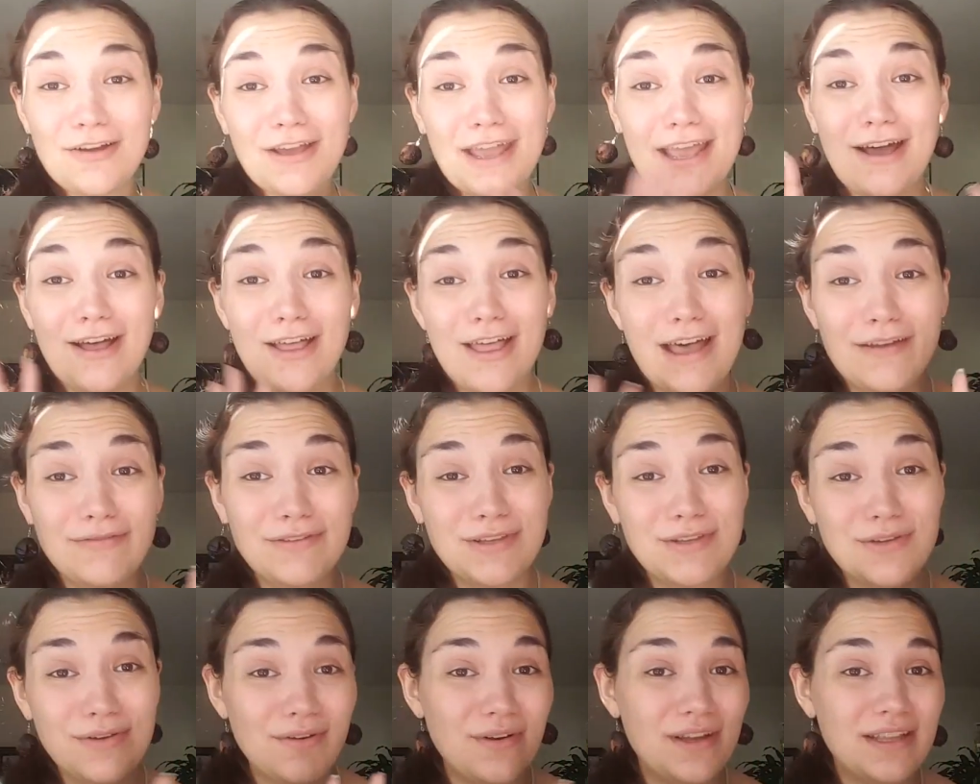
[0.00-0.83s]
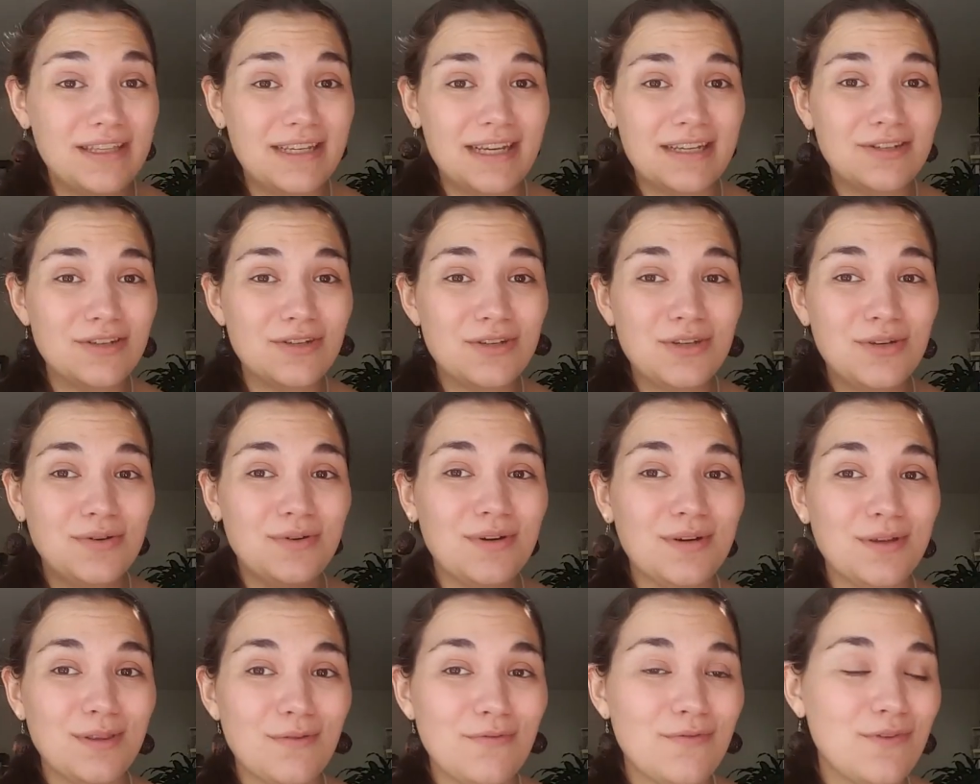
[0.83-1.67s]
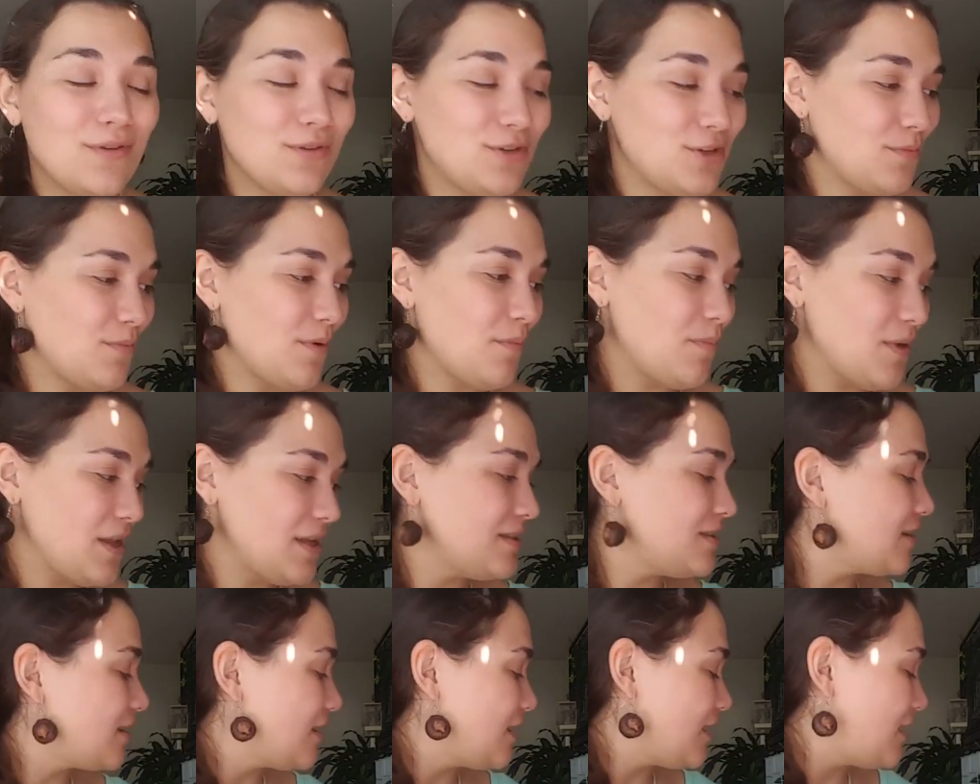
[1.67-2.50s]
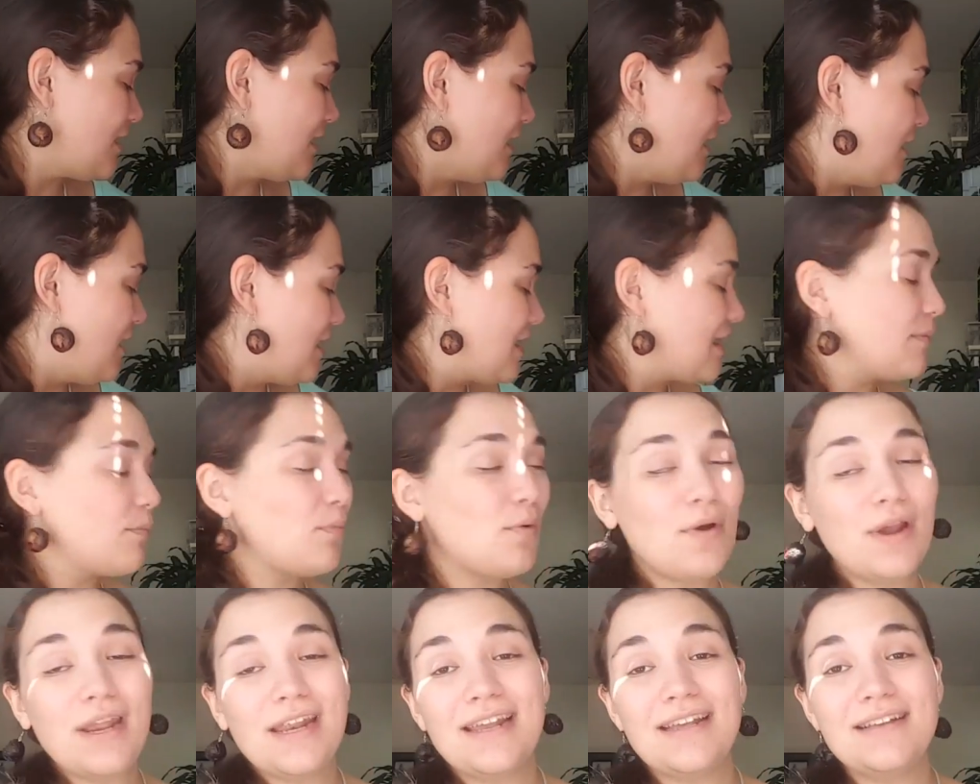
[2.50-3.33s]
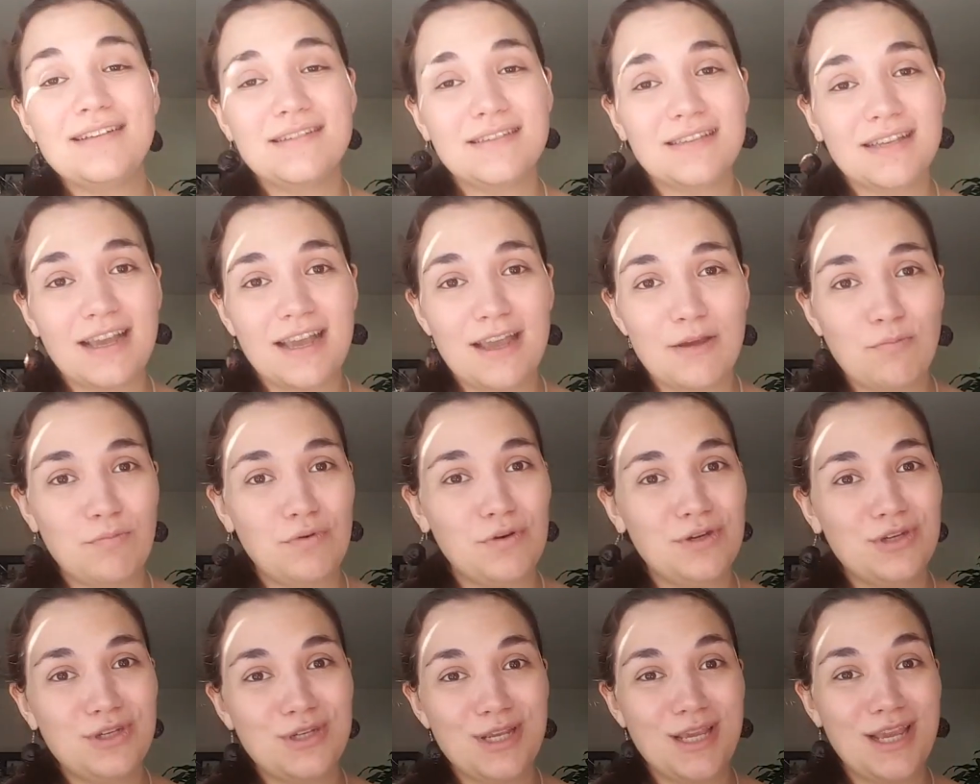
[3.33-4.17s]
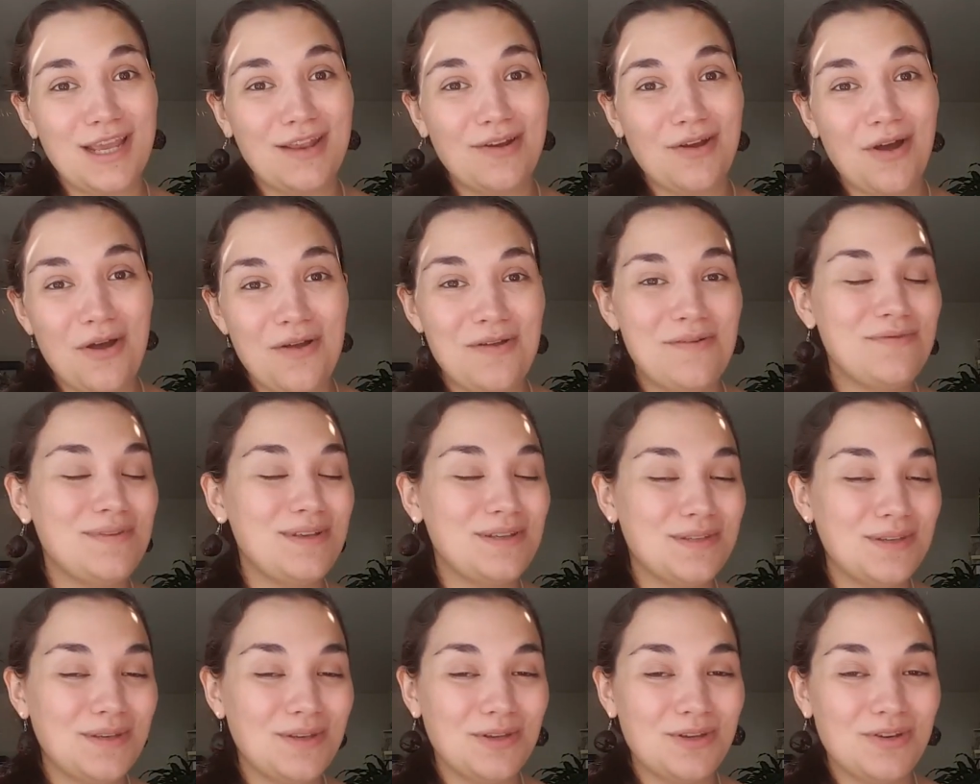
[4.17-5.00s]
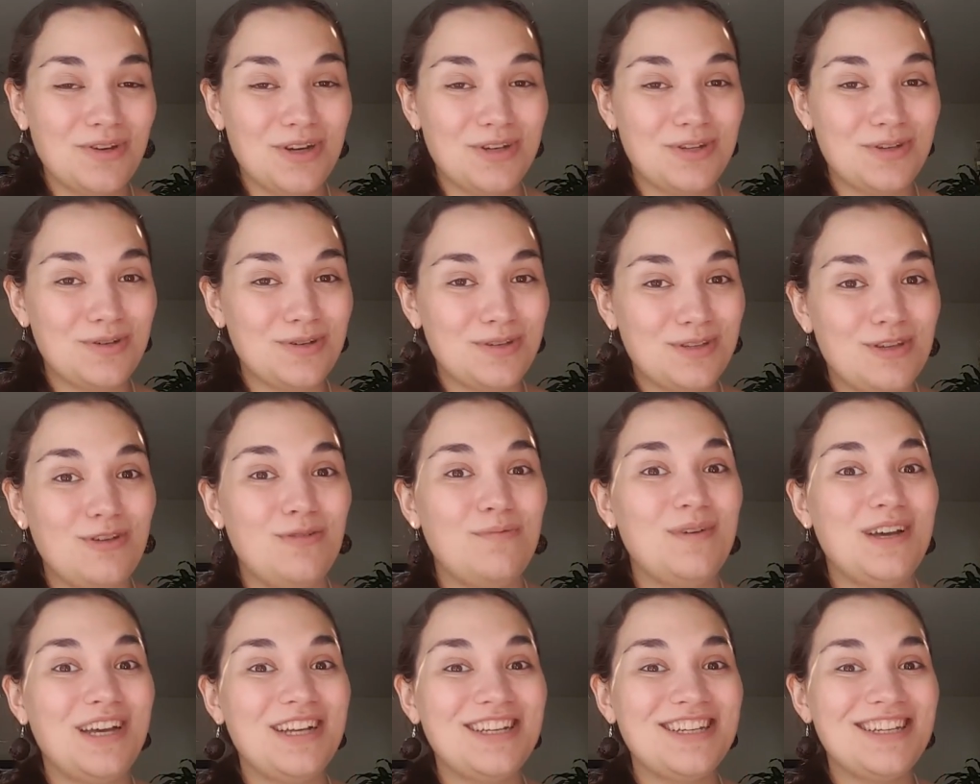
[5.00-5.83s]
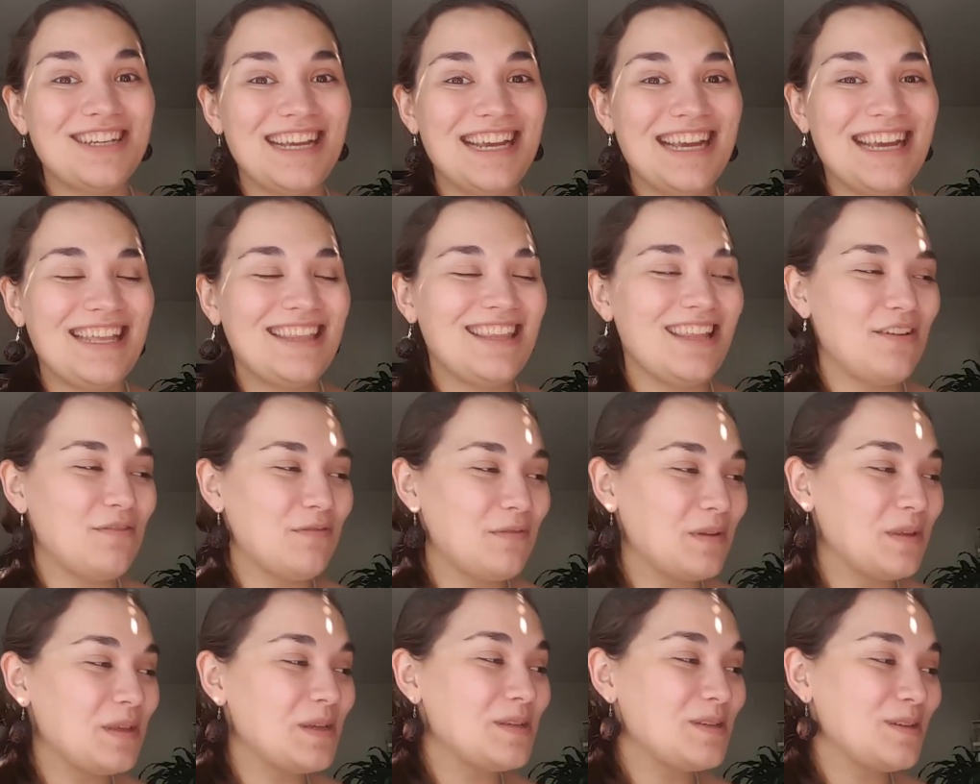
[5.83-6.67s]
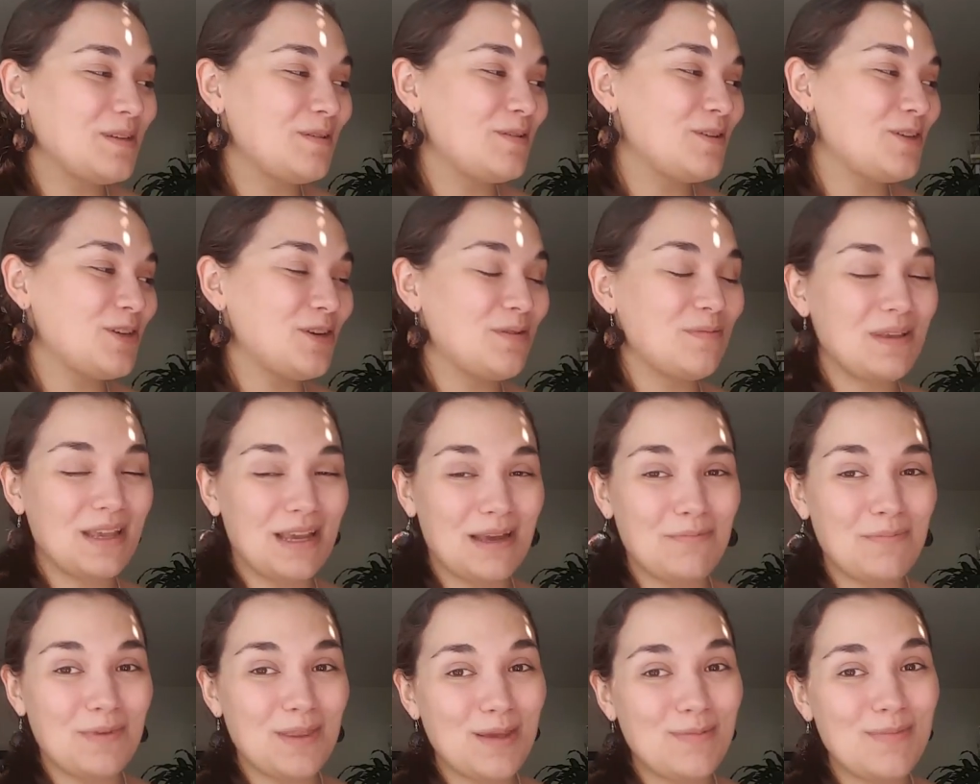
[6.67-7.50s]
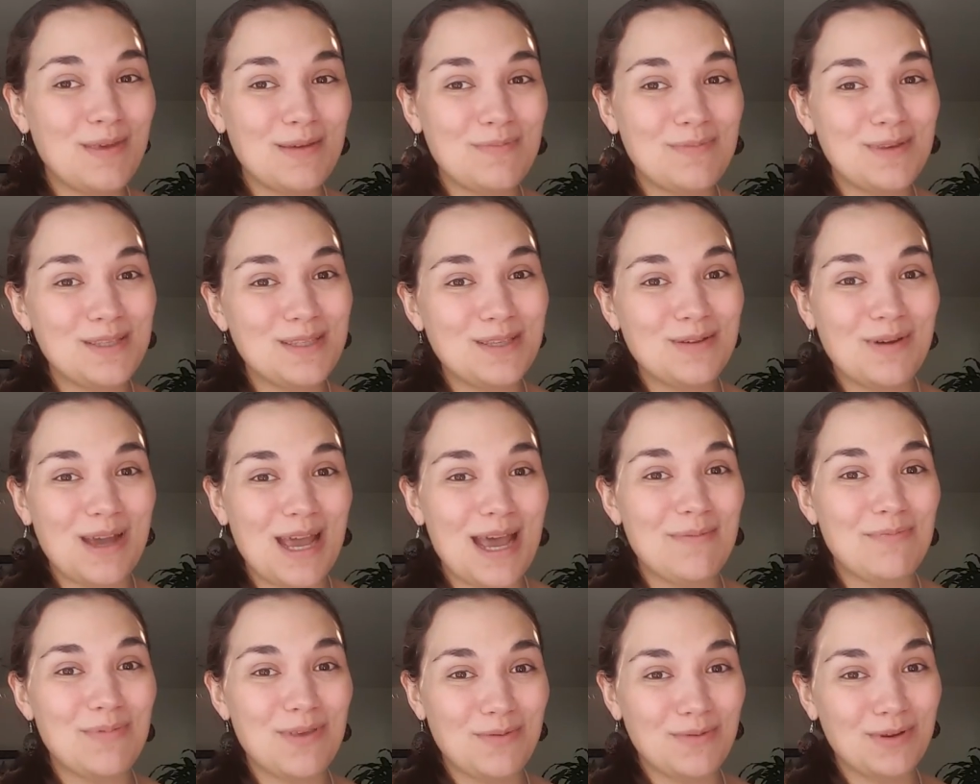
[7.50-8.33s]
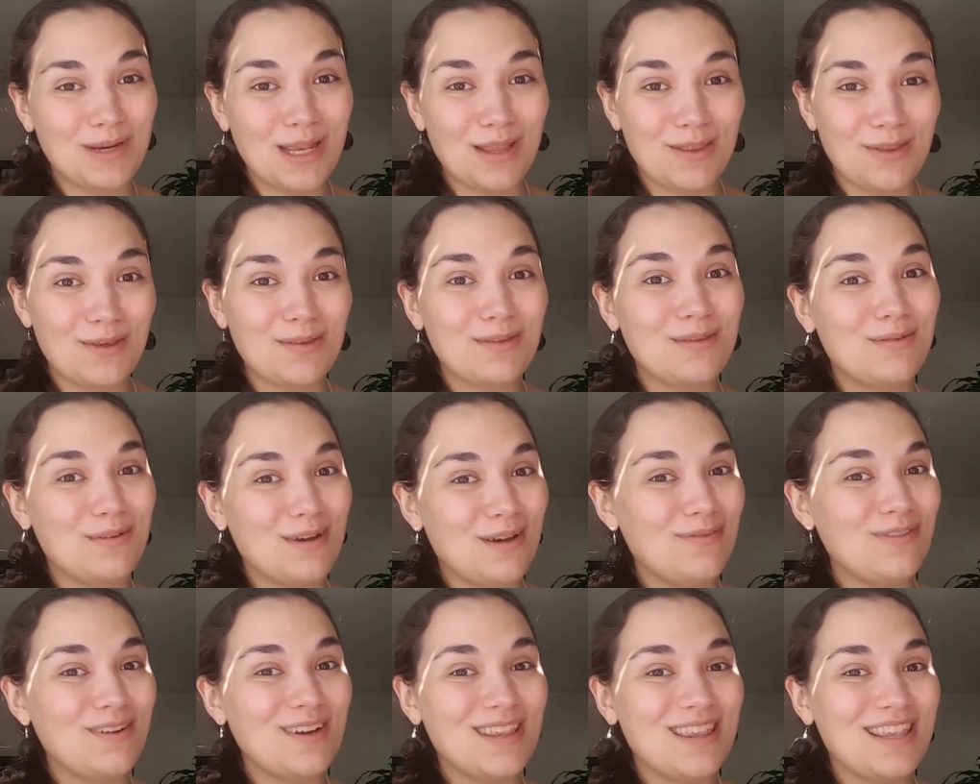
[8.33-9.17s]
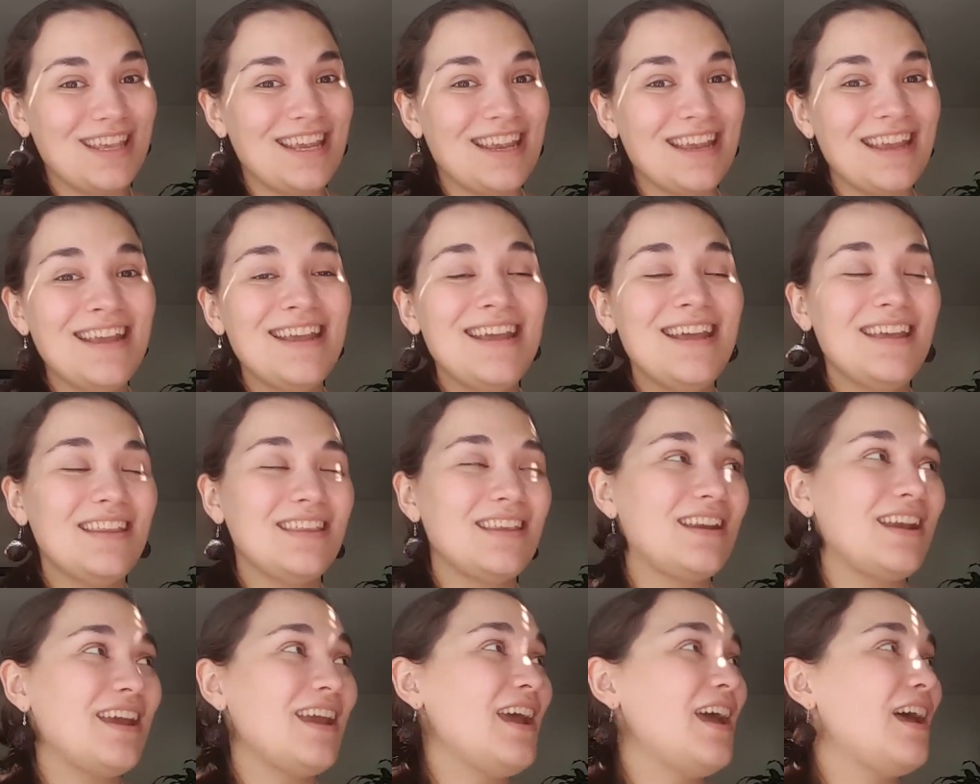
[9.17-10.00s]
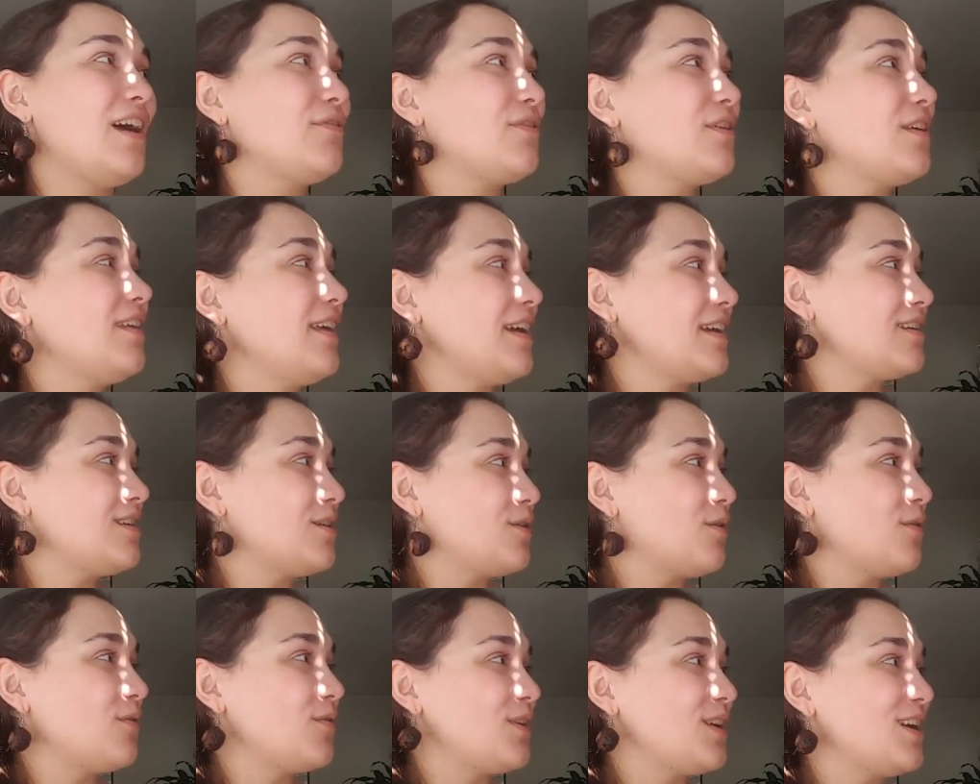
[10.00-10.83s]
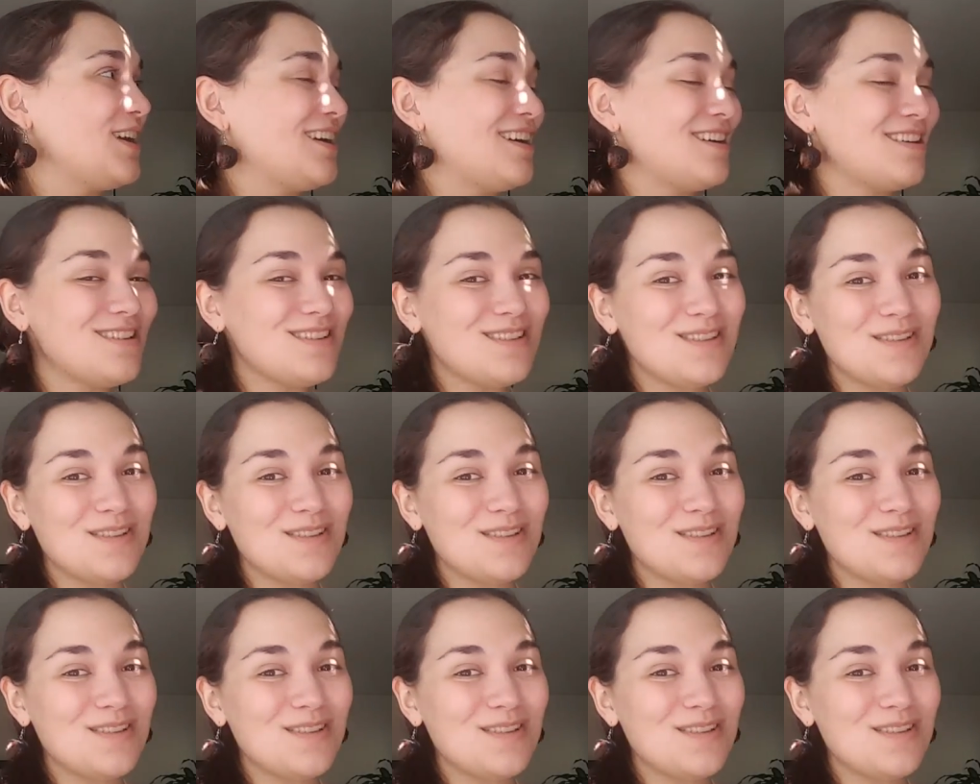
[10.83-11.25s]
Okay, I'll have to do a desk tour in the future, but basically the point is I appreciate all of these little treasures so much, and they really do cheer me up, and they make me so happy when I look through everything that I have collected over here.